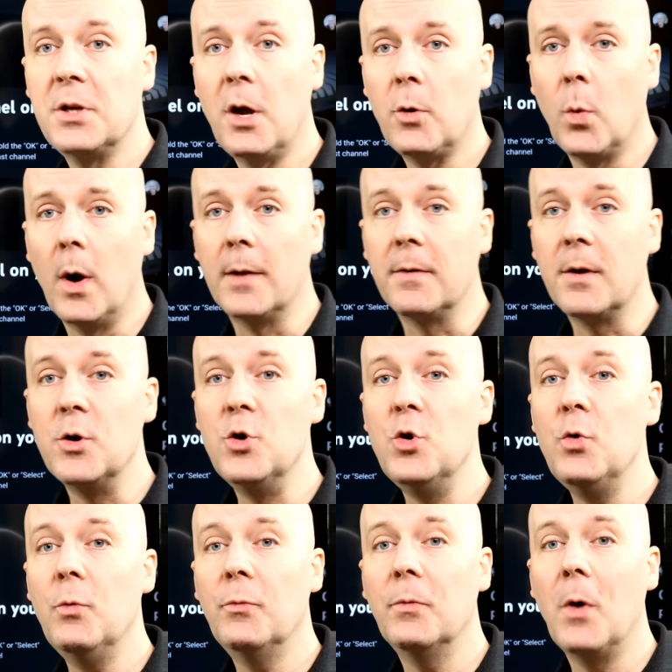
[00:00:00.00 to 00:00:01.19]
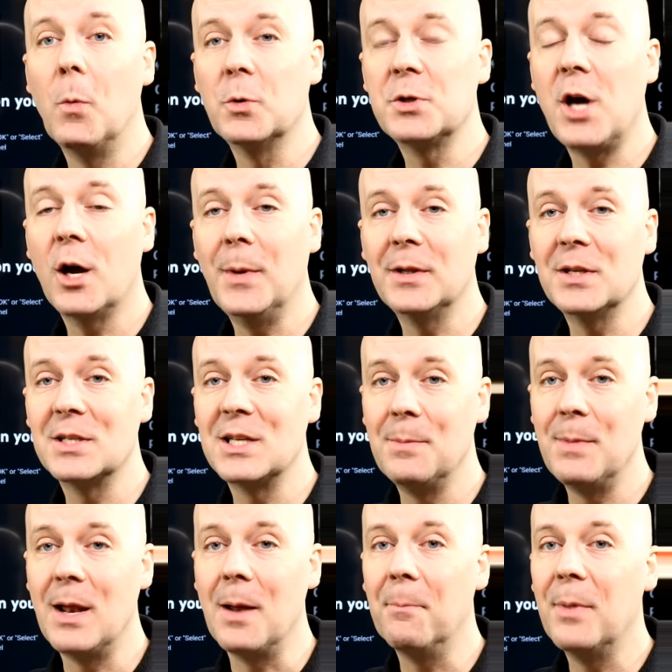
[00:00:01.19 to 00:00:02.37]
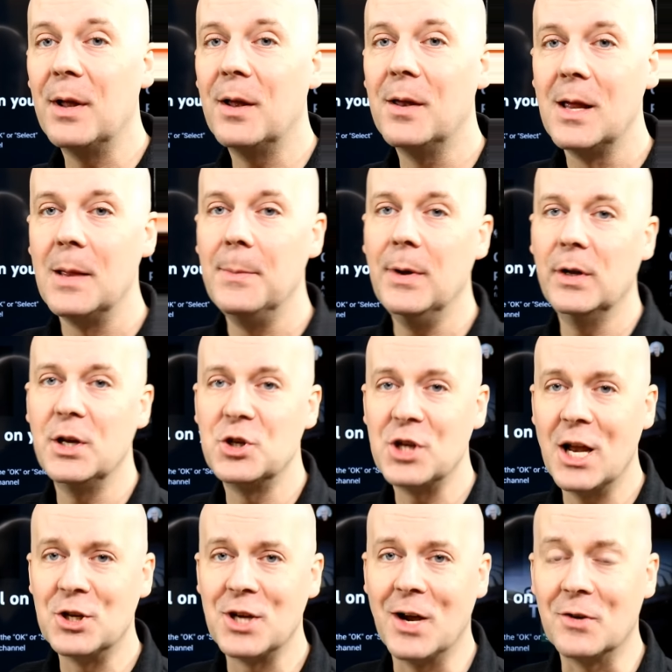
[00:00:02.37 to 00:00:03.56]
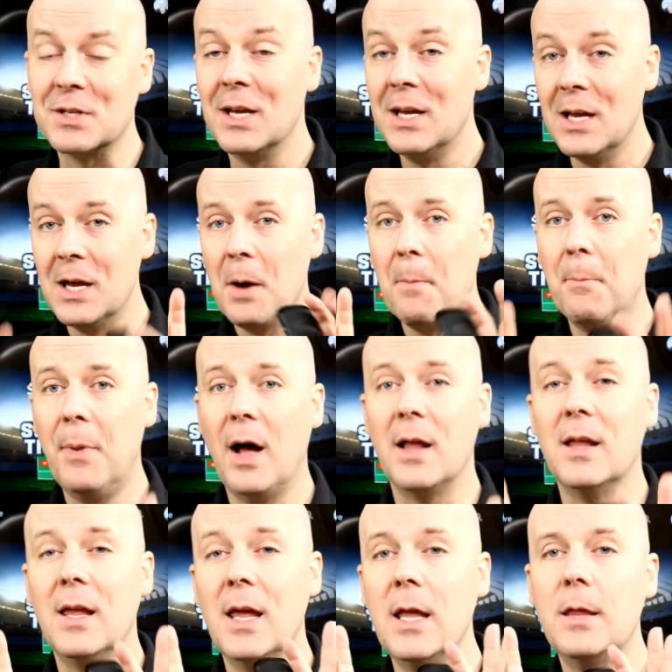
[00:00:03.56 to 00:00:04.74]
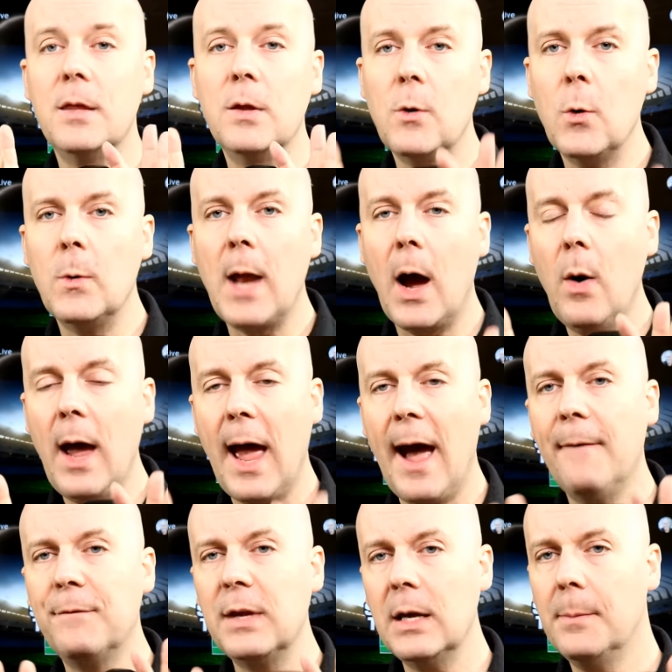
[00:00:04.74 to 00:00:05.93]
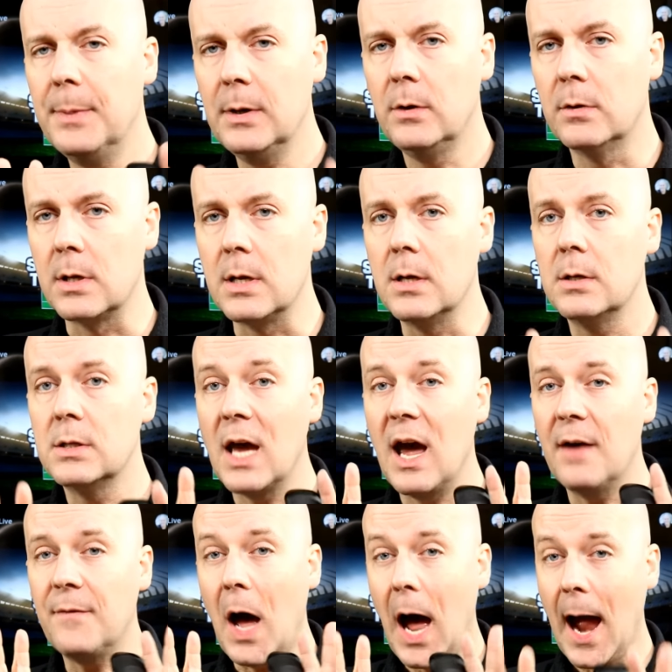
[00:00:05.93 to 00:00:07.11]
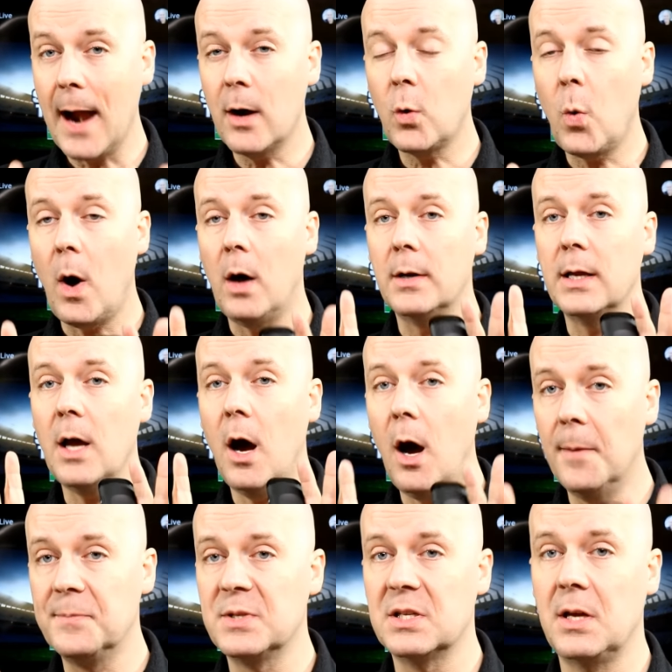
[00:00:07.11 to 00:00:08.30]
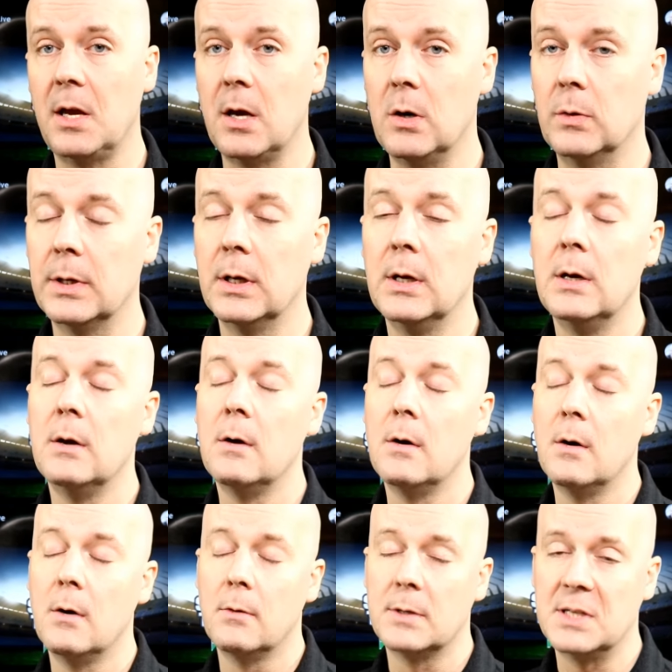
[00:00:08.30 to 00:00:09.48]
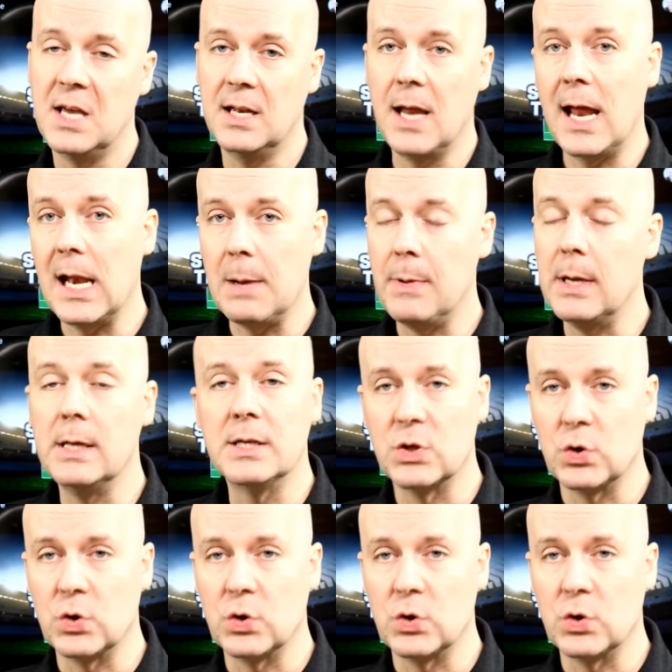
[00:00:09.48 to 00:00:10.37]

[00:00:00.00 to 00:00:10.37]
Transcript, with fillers: another one, new, we'll talk about this in a minute, but ability to change channels. But you now have the ability to have higher quality upscaled 1080p